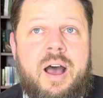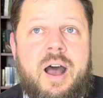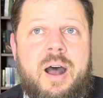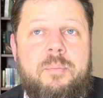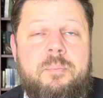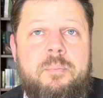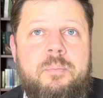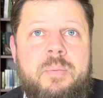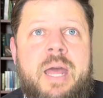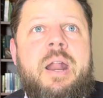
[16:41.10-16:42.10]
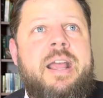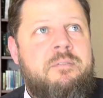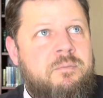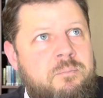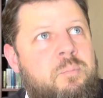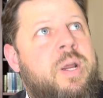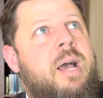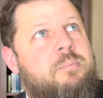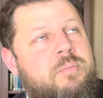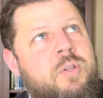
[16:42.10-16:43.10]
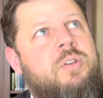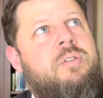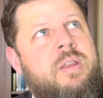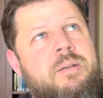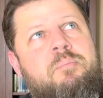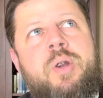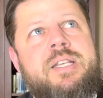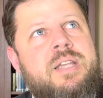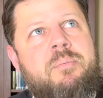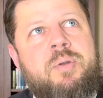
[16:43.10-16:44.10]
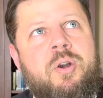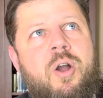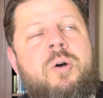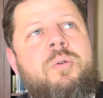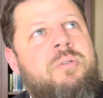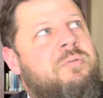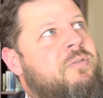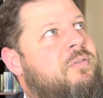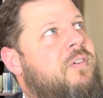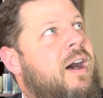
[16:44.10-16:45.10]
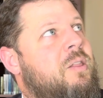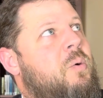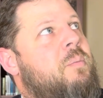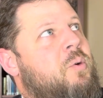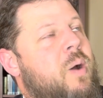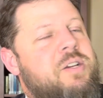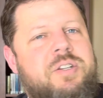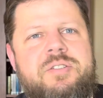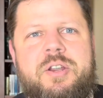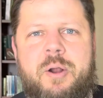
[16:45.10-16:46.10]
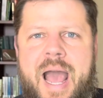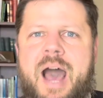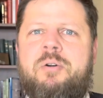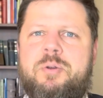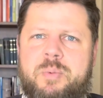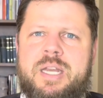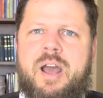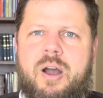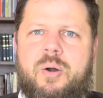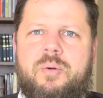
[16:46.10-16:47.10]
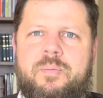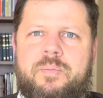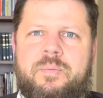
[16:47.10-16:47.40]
Um, and I can bring up, it brings up your own follow-up questions. You know, how do we know?